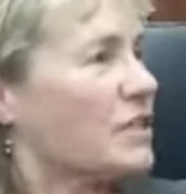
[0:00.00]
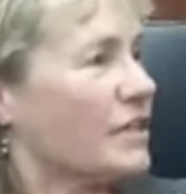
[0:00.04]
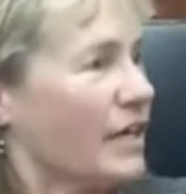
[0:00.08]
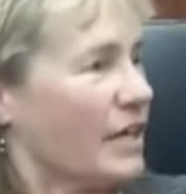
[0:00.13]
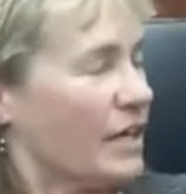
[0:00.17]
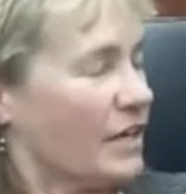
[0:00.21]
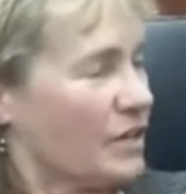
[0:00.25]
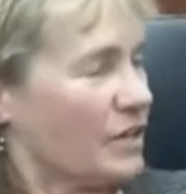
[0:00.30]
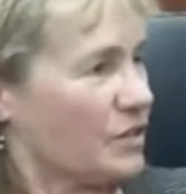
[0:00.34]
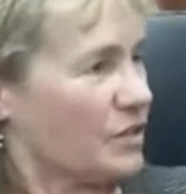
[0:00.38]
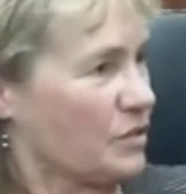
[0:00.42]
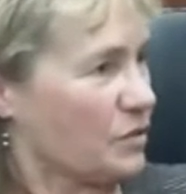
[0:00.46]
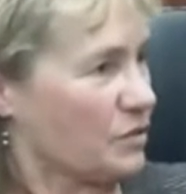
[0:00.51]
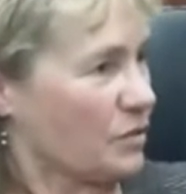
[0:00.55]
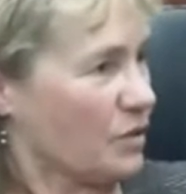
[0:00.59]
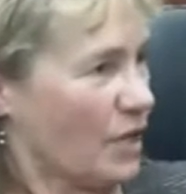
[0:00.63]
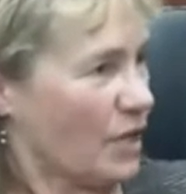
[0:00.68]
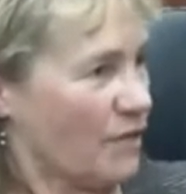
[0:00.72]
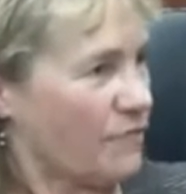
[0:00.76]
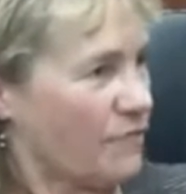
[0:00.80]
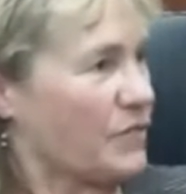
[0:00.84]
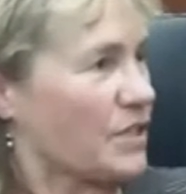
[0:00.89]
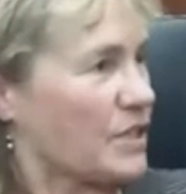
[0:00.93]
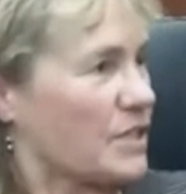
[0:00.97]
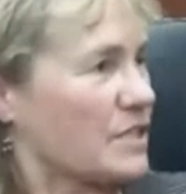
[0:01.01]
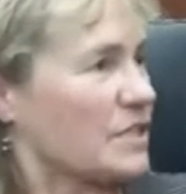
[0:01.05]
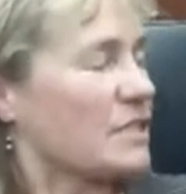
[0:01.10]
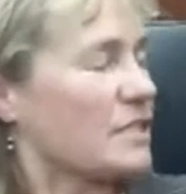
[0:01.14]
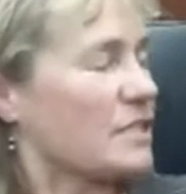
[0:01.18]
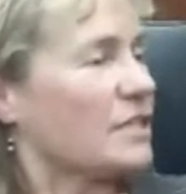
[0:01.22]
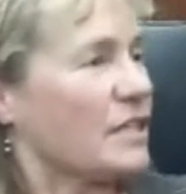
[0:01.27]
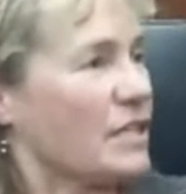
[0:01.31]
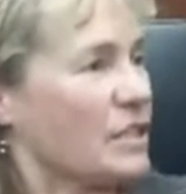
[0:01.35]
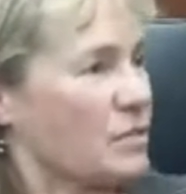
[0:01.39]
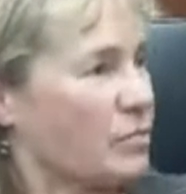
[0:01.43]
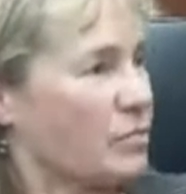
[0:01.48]
and
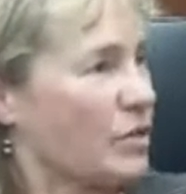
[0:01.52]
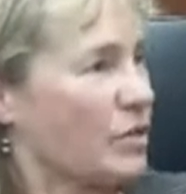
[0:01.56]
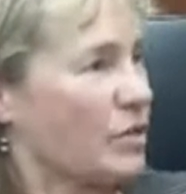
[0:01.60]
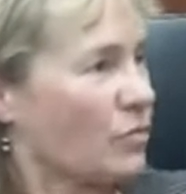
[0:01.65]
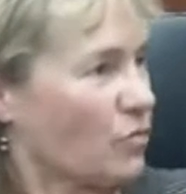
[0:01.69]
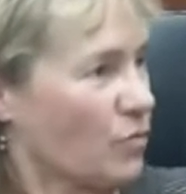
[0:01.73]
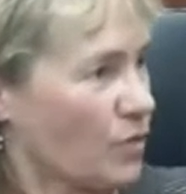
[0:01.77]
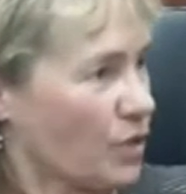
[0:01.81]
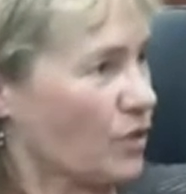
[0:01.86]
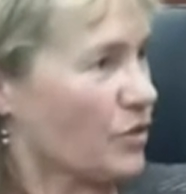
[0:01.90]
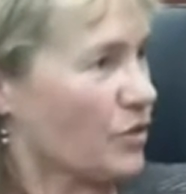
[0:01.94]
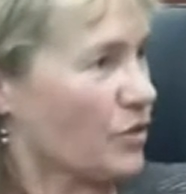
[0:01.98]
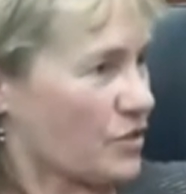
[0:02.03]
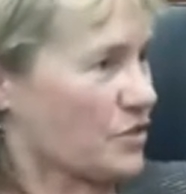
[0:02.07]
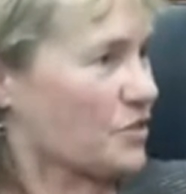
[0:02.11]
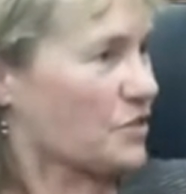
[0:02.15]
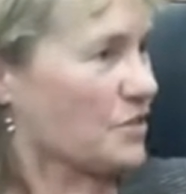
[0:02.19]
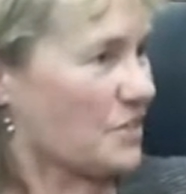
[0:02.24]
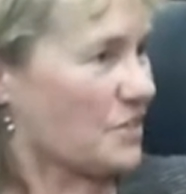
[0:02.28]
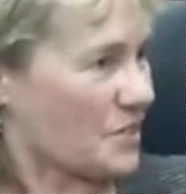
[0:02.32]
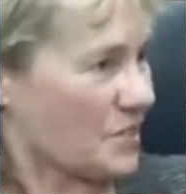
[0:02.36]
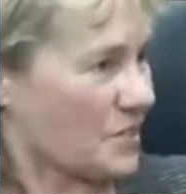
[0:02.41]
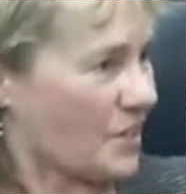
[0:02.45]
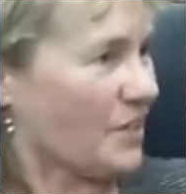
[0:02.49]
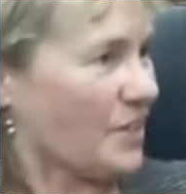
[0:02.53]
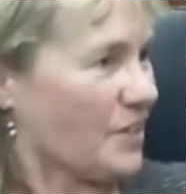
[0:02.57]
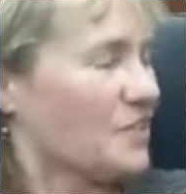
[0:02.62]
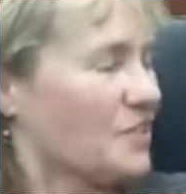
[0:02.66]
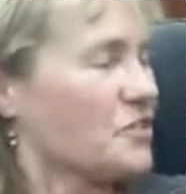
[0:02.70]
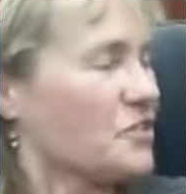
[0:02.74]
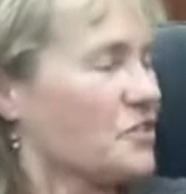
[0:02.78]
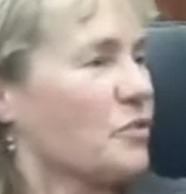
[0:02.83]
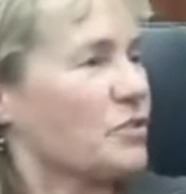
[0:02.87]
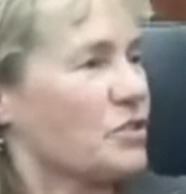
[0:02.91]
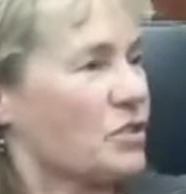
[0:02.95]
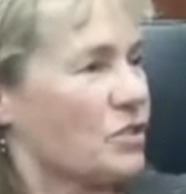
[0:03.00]
efficacy has been rigorously studied.
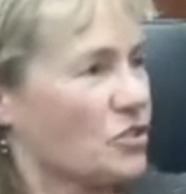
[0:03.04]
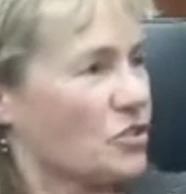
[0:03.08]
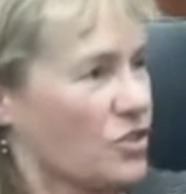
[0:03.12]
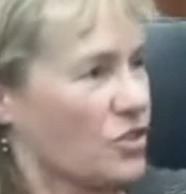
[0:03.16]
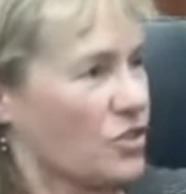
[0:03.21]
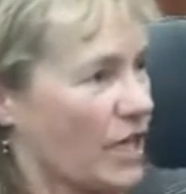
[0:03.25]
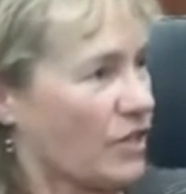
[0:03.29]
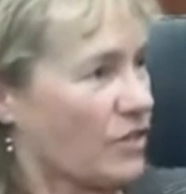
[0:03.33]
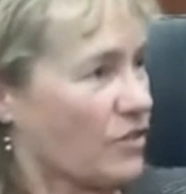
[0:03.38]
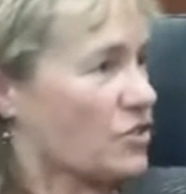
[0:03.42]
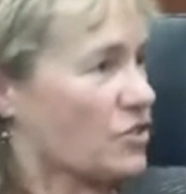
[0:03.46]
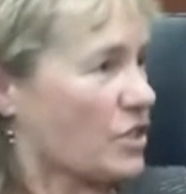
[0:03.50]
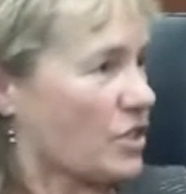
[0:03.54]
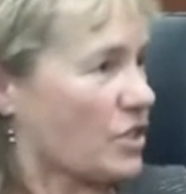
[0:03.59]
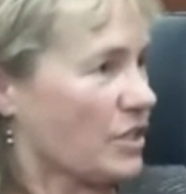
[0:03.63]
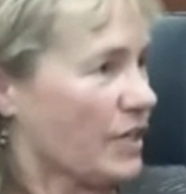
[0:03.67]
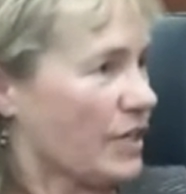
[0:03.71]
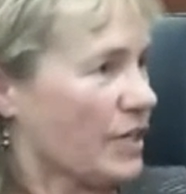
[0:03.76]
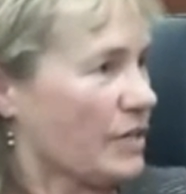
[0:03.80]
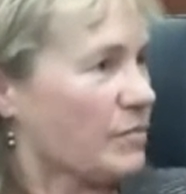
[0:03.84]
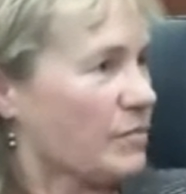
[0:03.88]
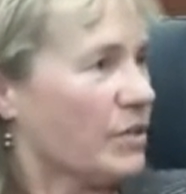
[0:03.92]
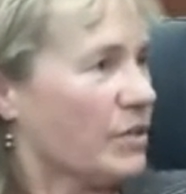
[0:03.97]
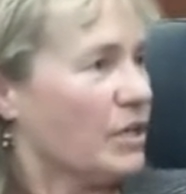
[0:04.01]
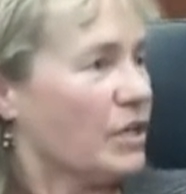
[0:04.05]
So it's a challenging time.